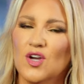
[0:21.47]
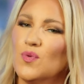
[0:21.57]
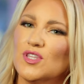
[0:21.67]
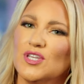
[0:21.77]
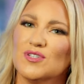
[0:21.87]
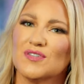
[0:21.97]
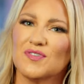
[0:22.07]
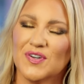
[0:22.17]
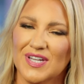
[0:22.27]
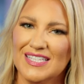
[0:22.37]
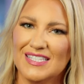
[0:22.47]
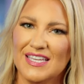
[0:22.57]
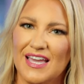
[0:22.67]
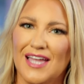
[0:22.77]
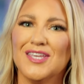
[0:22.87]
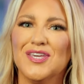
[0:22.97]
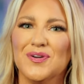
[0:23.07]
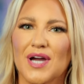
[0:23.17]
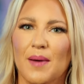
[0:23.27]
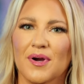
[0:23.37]
with the use of green tea and
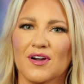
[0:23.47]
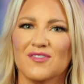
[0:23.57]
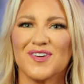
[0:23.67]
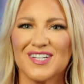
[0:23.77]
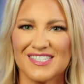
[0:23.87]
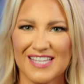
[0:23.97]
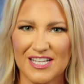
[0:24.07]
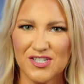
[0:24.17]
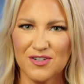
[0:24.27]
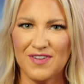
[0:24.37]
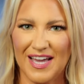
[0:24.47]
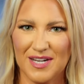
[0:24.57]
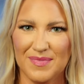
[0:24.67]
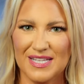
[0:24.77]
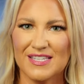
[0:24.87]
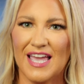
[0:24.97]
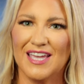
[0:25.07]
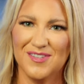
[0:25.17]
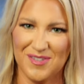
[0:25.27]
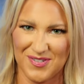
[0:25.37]
cucumber for essential vitamins
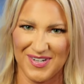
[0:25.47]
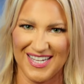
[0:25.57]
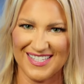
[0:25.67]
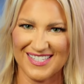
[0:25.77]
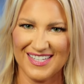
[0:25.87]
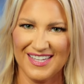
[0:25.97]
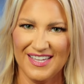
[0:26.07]
and nutrients.